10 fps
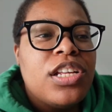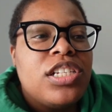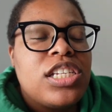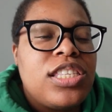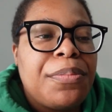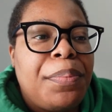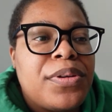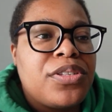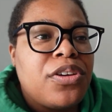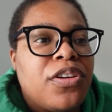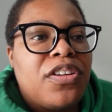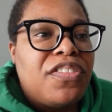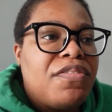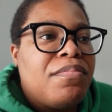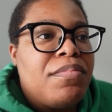just to
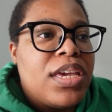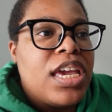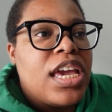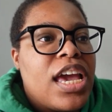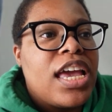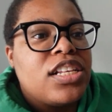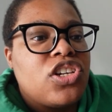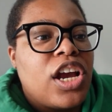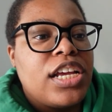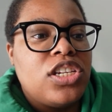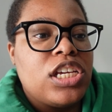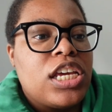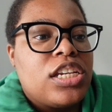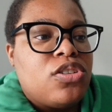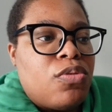preserve me and try to
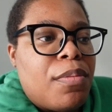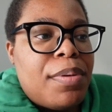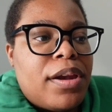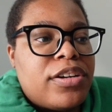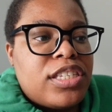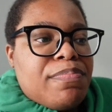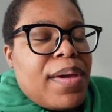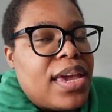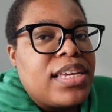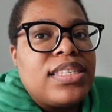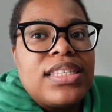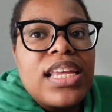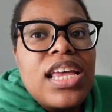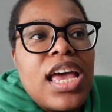get to a better space.